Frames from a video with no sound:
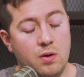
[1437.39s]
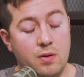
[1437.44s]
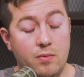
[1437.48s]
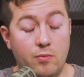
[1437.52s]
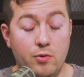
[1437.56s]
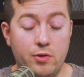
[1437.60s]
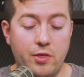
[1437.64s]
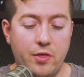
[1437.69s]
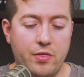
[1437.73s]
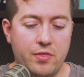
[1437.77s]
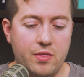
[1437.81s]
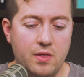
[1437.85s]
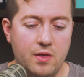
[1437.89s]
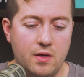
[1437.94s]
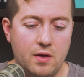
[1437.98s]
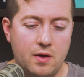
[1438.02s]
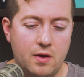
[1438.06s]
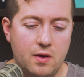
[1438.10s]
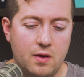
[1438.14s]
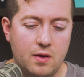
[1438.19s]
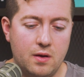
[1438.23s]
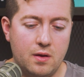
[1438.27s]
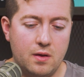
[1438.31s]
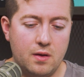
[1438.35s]
well,
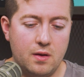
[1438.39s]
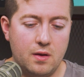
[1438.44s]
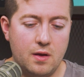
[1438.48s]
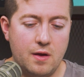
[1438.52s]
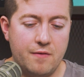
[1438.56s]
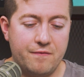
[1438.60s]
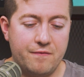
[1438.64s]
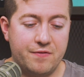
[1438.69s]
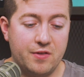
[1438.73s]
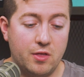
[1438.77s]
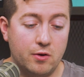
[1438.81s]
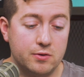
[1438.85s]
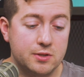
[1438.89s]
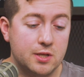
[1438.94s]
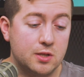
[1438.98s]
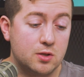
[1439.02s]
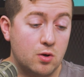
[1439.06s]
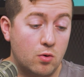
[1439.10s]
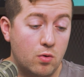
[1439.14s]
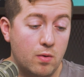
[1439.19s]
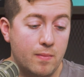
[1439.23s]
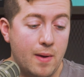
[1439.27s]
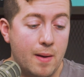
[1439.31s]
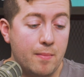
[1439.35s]
and for those that
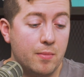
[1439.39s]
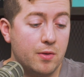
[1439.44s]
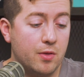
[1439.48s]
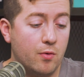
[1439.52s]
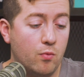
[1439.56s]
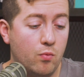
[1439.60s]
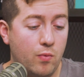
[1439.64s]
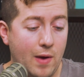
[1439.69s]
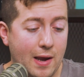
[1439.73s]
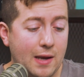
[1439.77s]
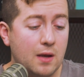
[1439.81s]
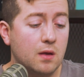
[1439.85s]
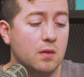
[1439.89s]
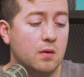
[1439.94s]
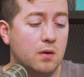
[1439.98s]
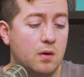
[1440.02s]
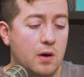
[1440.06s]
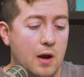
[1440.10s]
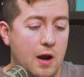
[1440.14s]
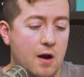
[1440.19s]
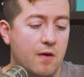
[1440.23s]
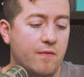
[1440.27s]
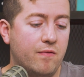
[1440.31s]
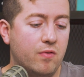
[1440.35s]
don't remember, the regular
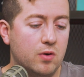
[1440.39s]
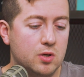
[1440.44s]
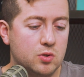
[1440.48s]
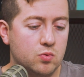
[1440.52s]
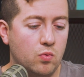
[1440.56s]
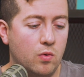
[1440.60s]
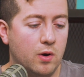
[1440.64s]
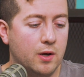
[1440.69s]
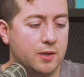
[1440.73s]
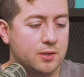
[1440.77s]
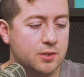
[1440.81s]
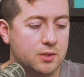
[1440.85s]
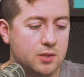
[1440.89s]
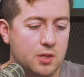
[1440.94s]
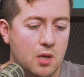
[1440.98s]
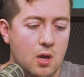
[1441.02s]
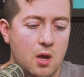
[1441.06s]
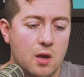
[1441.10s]
Air Force Ones,